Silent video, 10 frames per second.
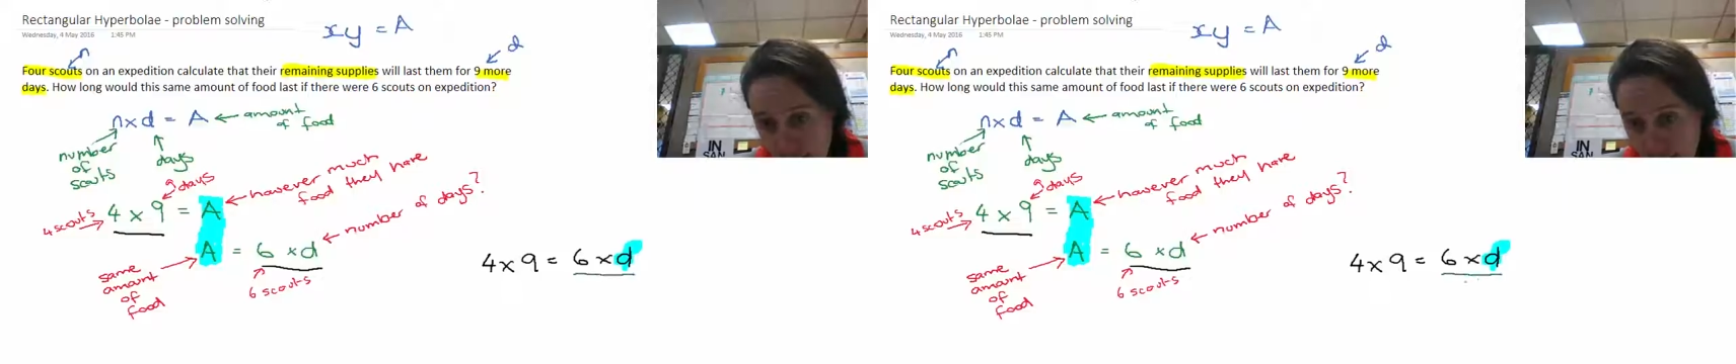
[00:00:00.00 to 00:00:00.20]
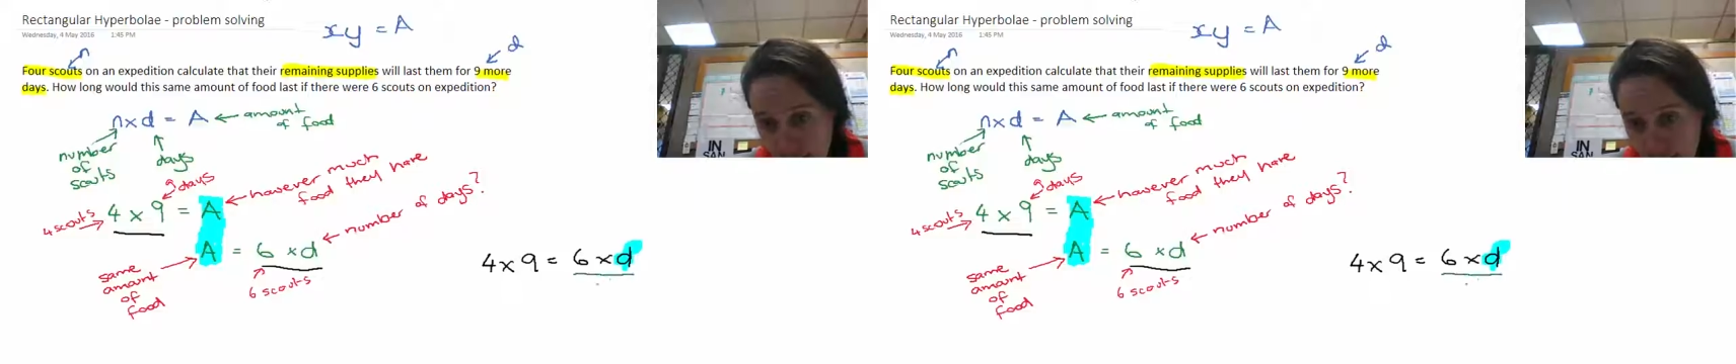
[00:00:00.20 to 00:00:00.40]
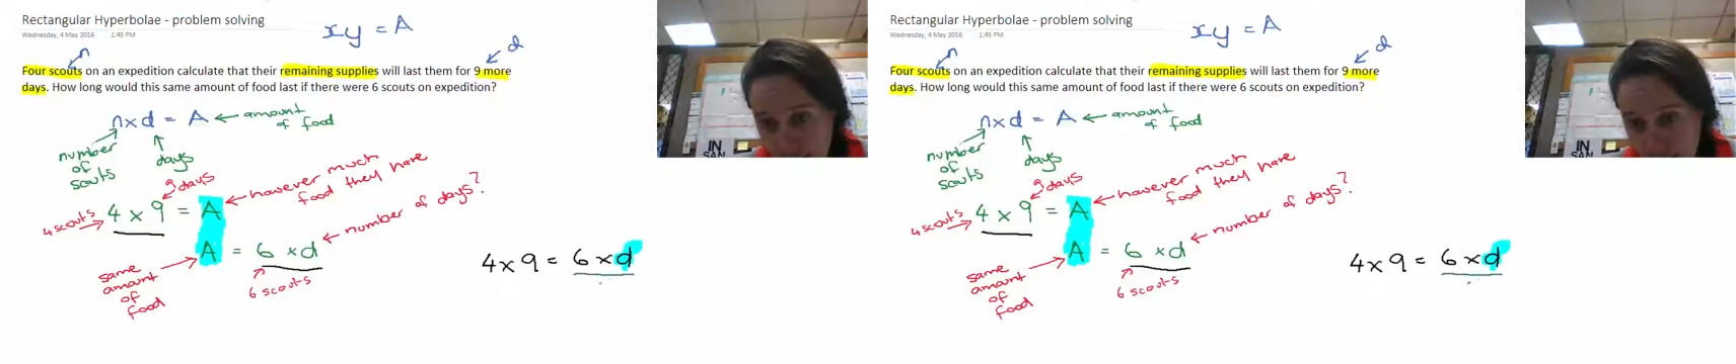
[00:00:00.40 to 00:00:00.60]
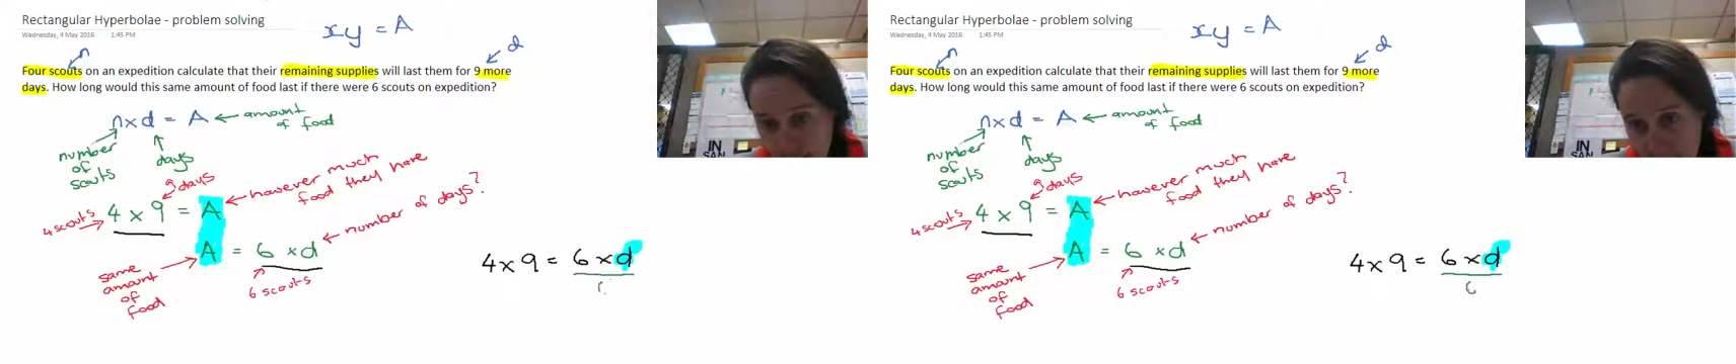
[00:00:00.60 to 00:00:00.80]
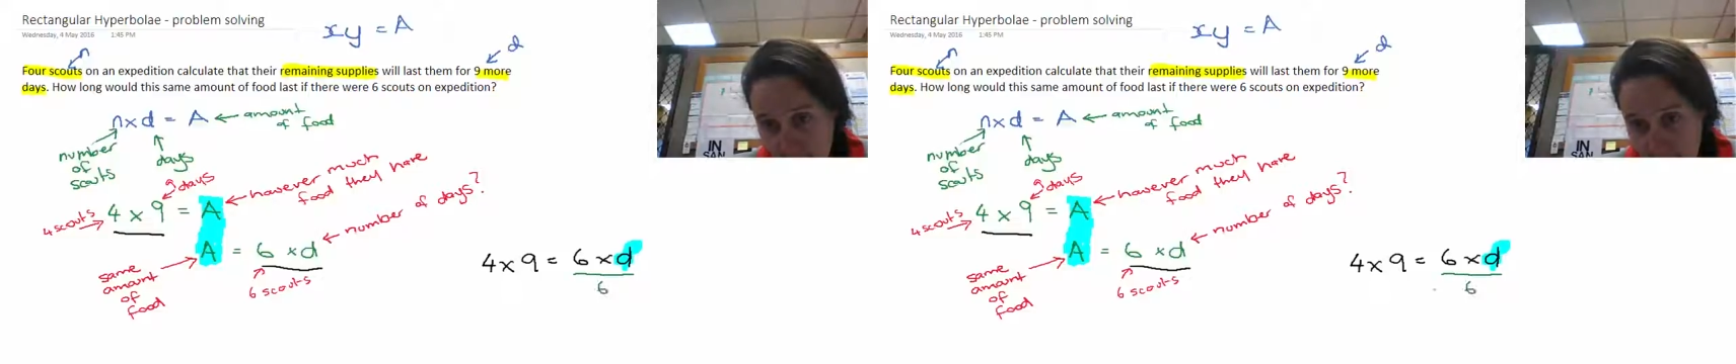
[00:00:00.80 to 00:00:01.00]
it by
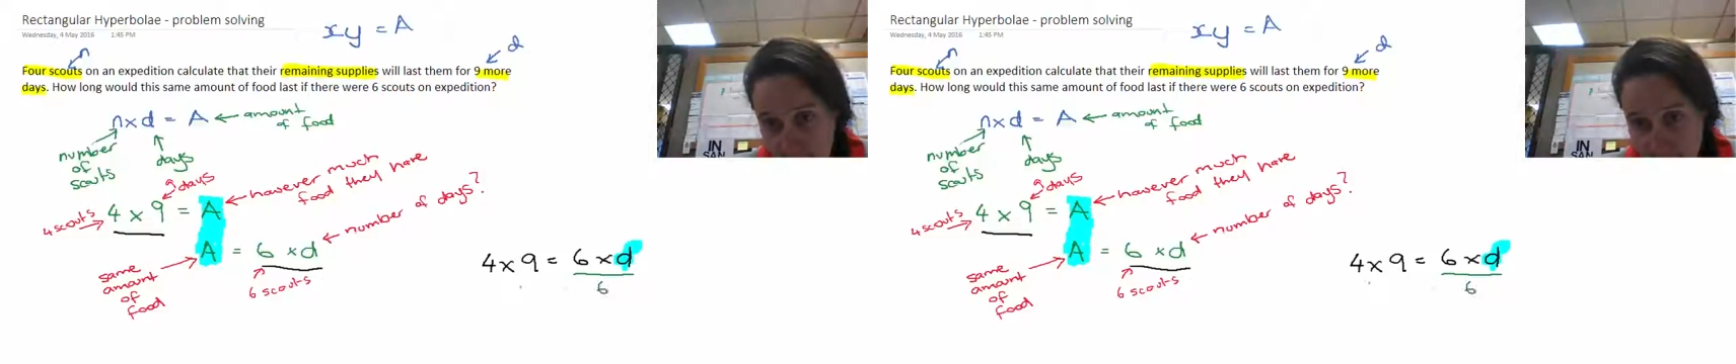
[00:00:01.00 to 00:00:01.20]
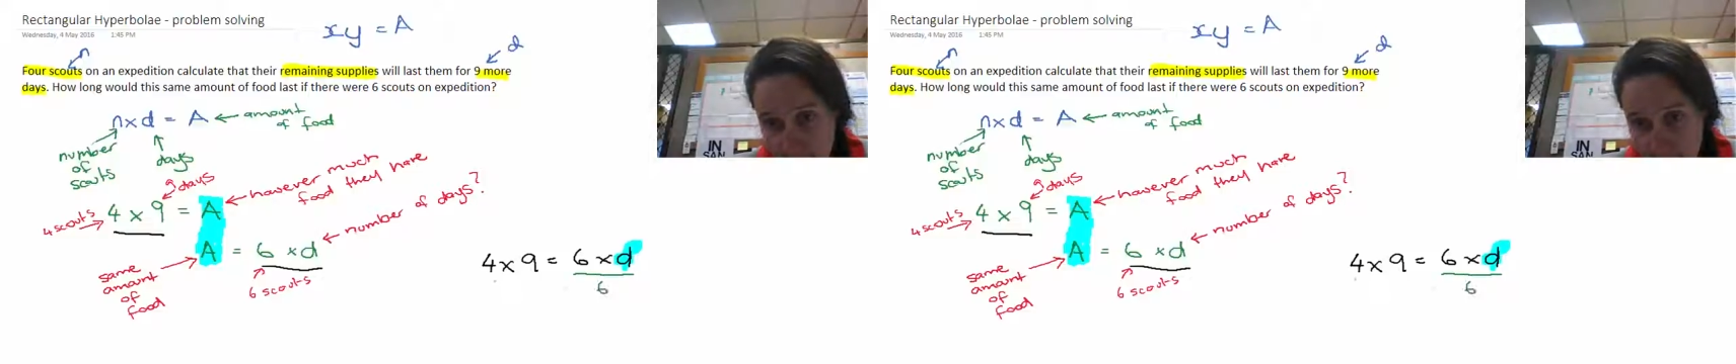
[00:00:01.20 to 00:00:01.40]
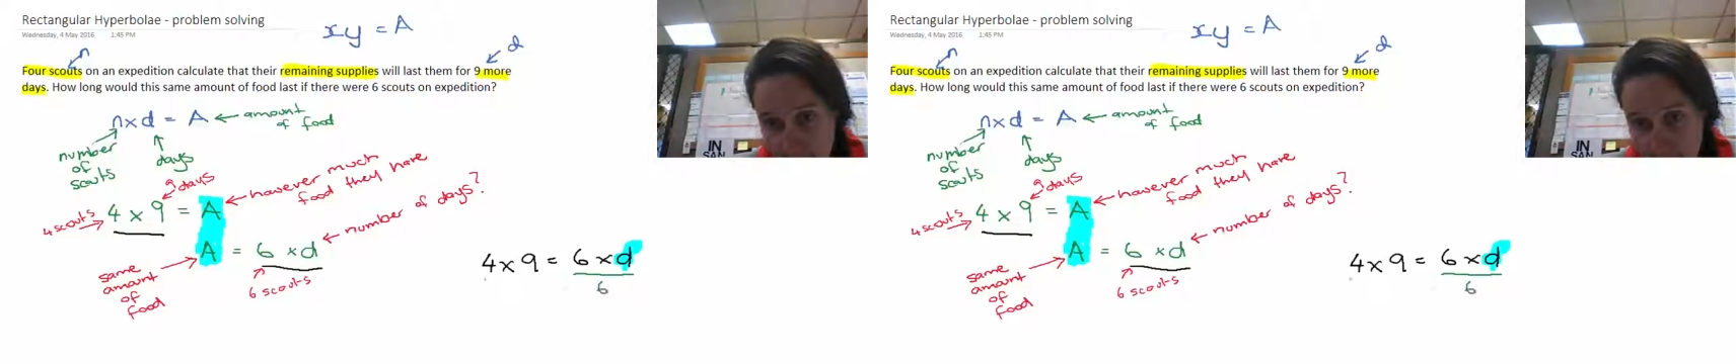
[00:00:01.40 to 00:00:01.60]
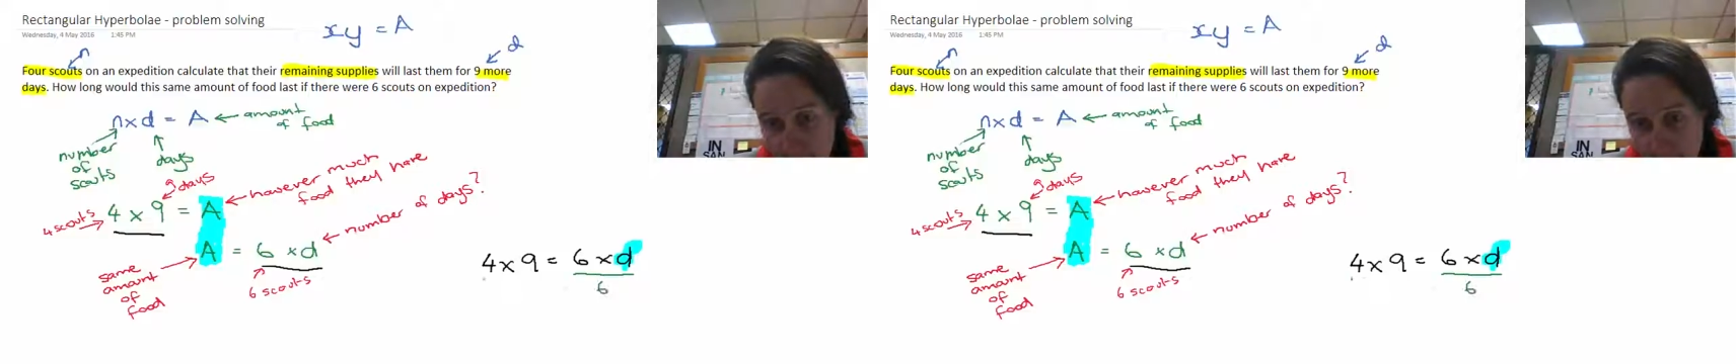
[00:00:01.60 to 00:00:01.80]
6,